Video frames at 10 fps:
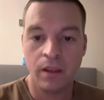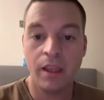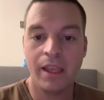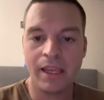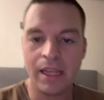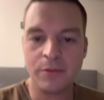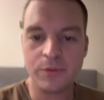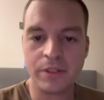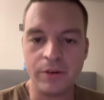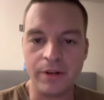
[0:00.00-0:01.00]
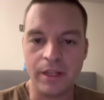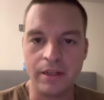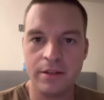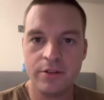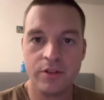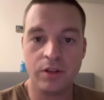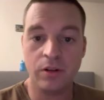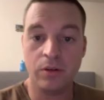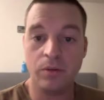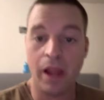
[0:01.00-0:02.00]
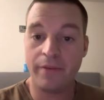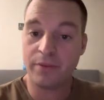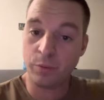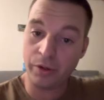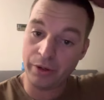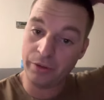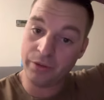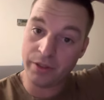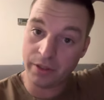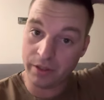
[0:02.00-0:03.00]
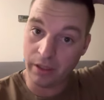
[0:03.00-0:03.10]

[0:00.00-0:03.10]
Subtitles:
Hey guys, what's going on? So I have some more news